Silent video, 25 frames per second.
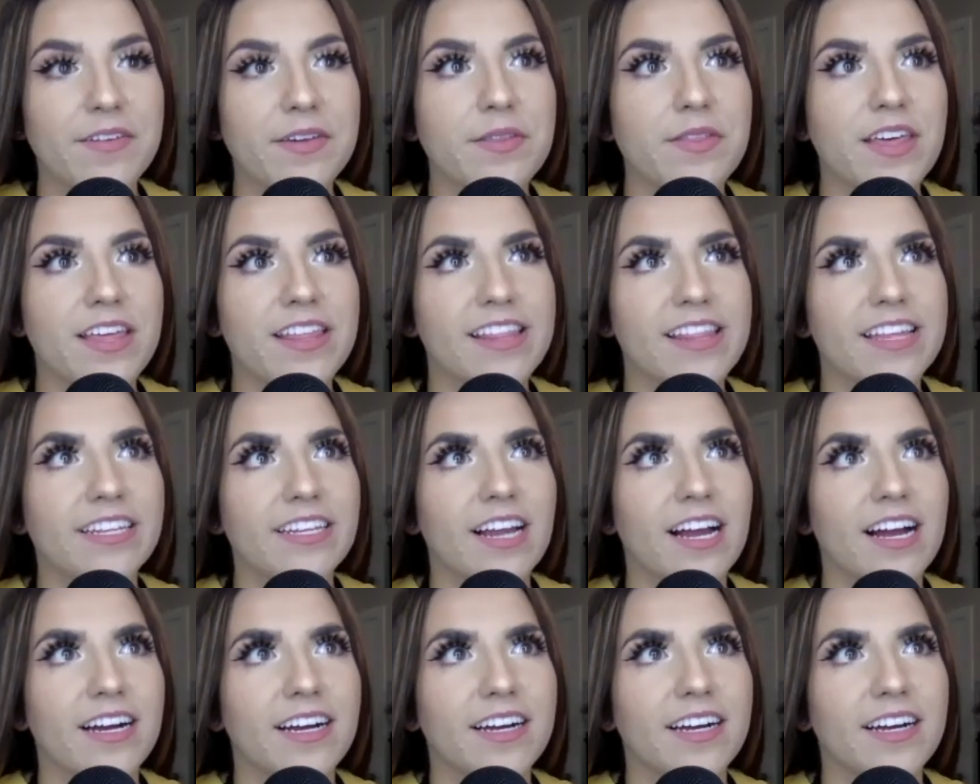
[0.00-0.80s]
and then
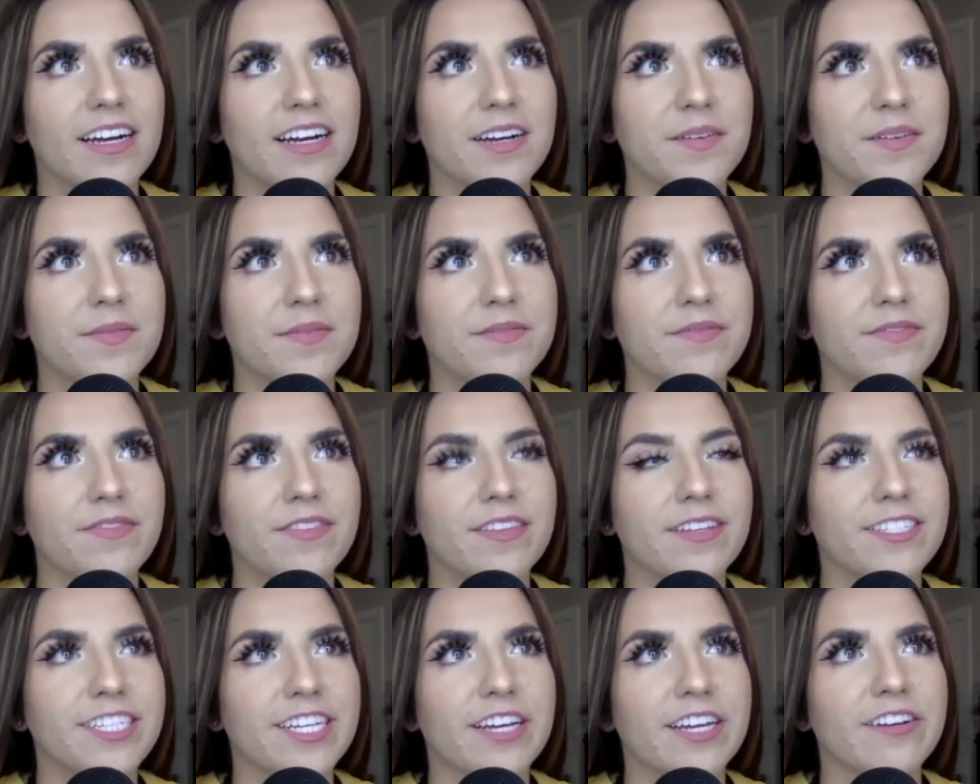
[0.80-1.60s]

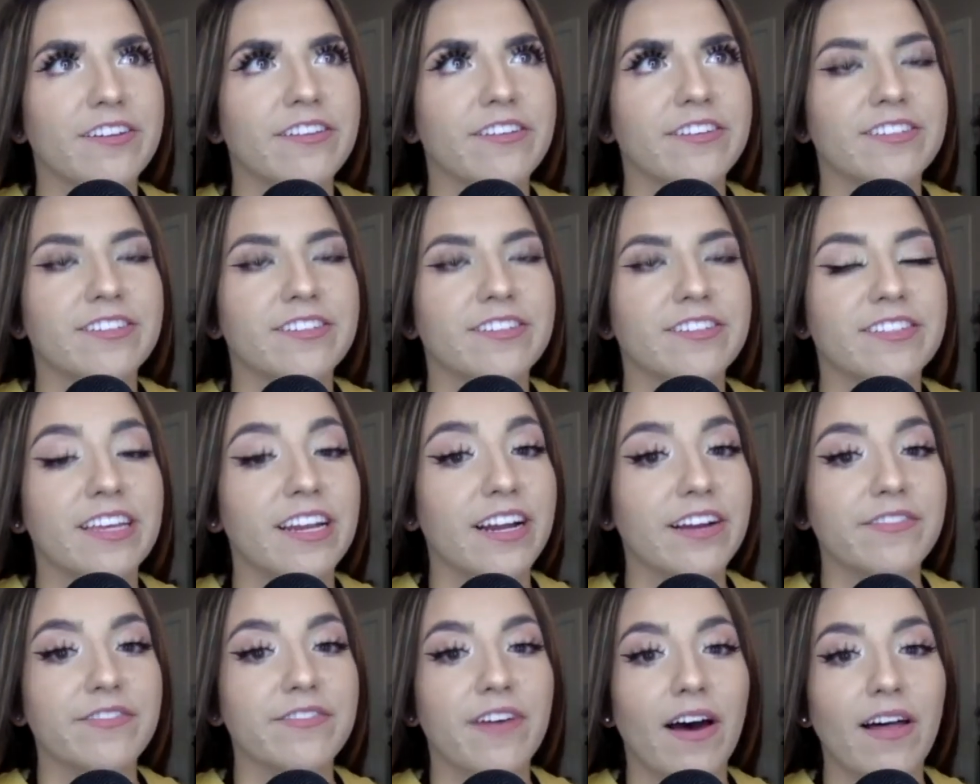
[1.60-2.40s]
the channelers that
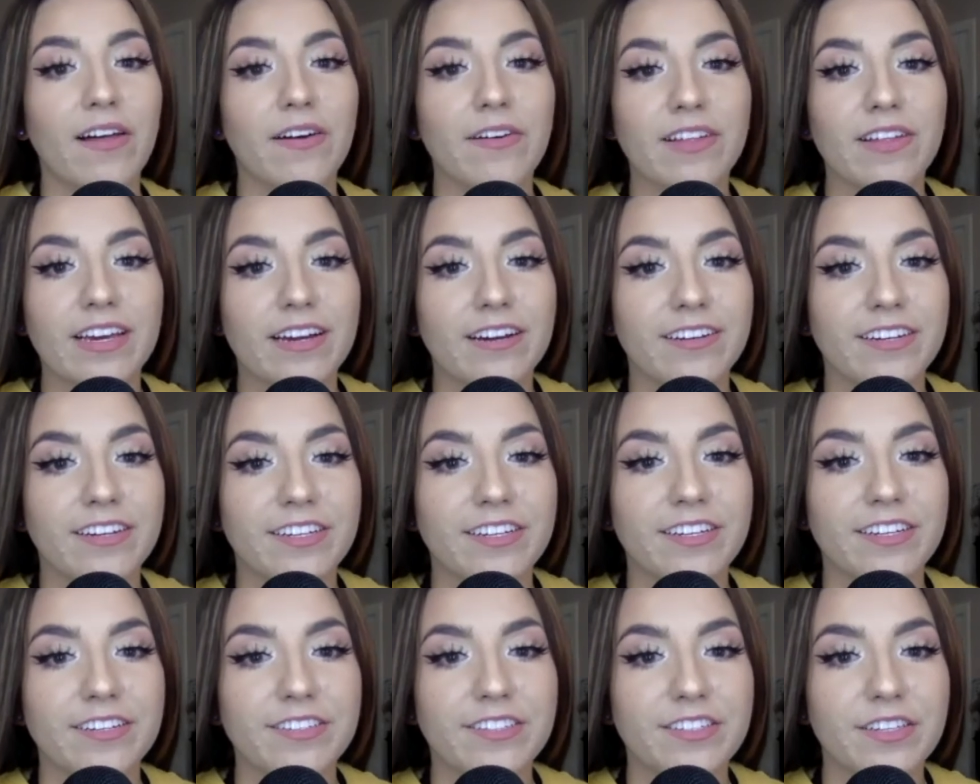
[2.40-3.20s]
I follow, like on
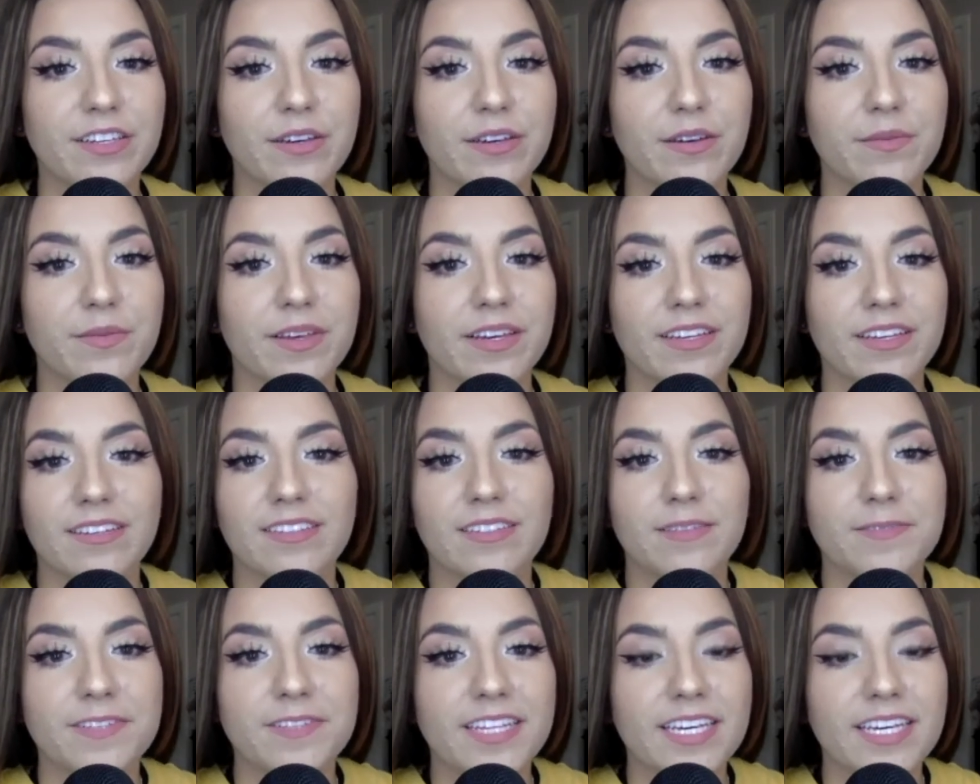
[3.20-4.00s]
YouTube, like
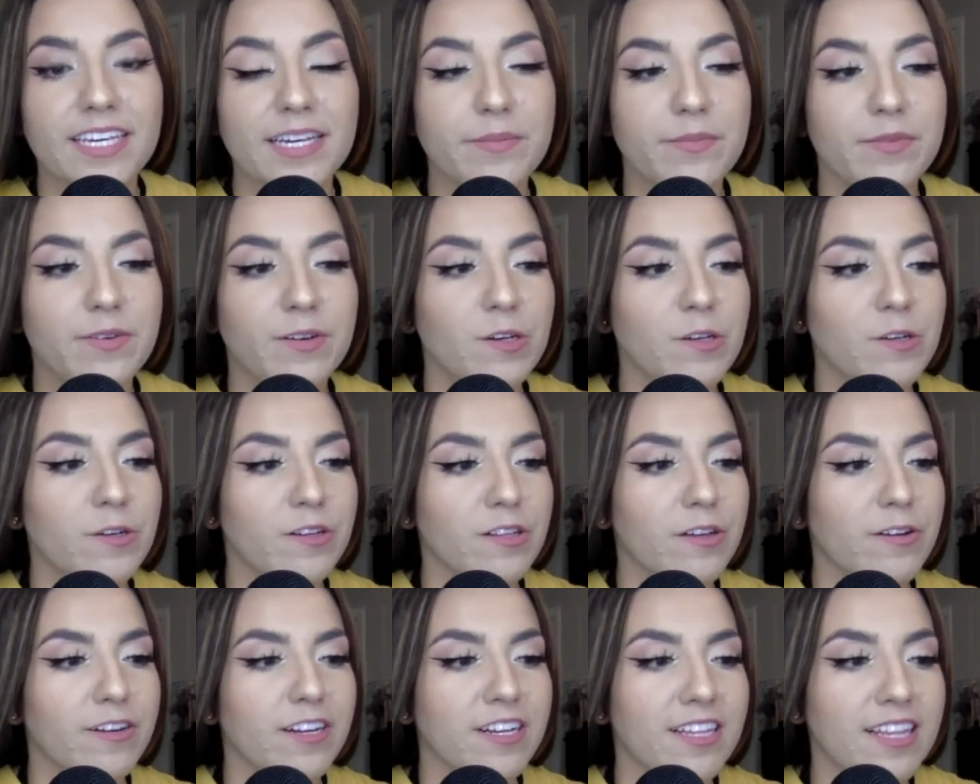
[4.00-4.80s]
Elizabeth April or
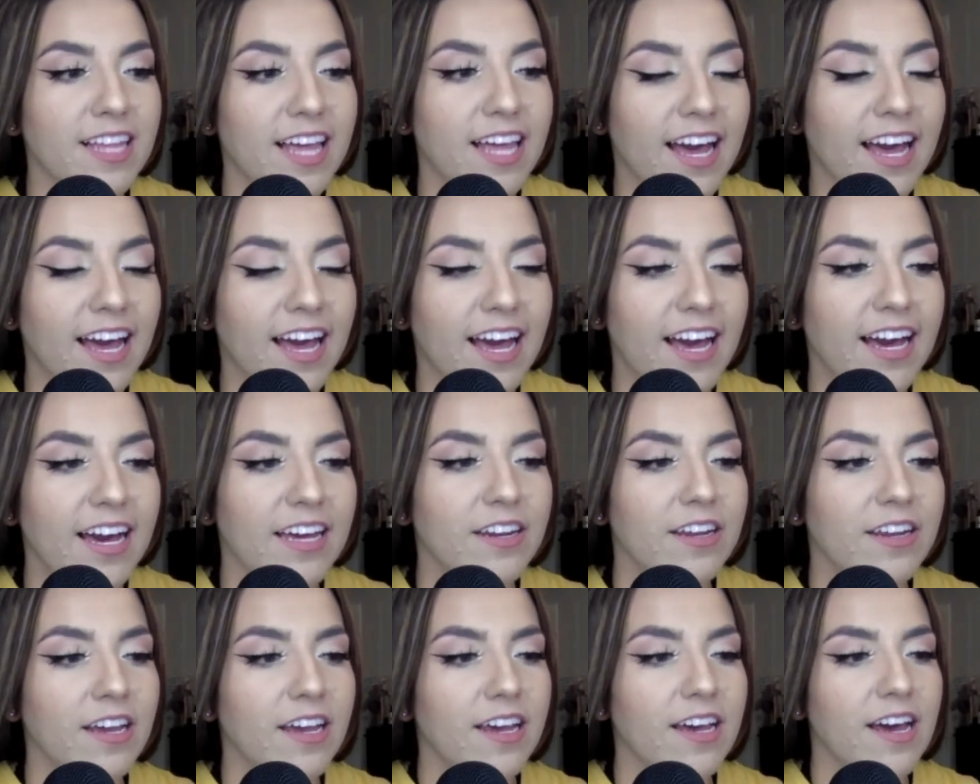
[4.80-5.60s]
Lori
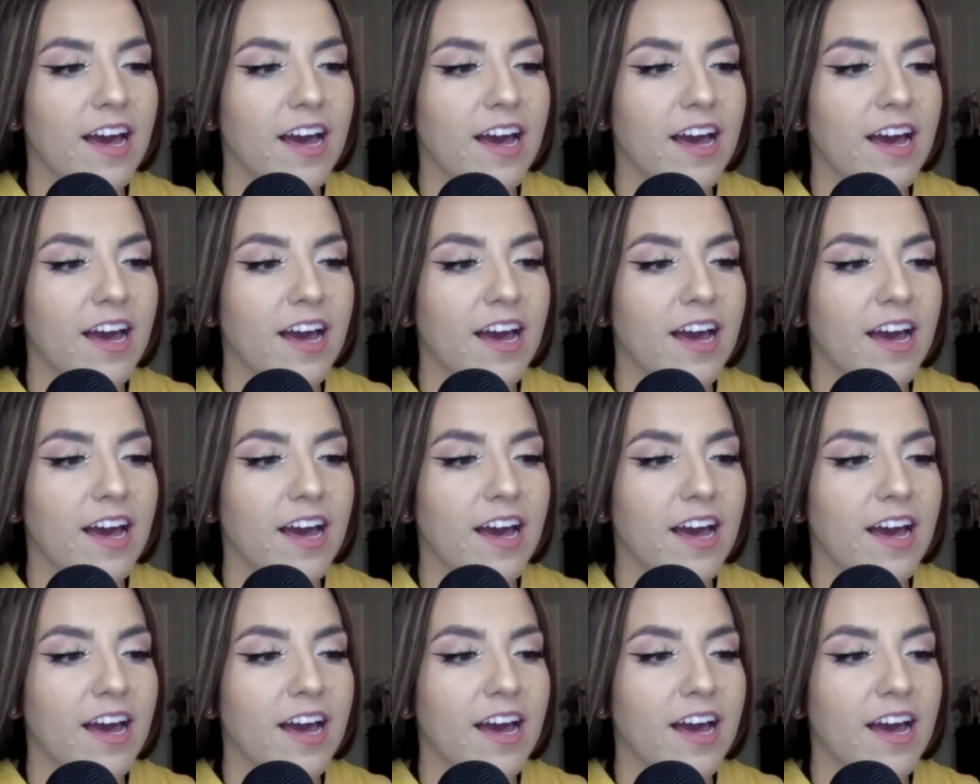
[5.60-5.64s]
Ladd,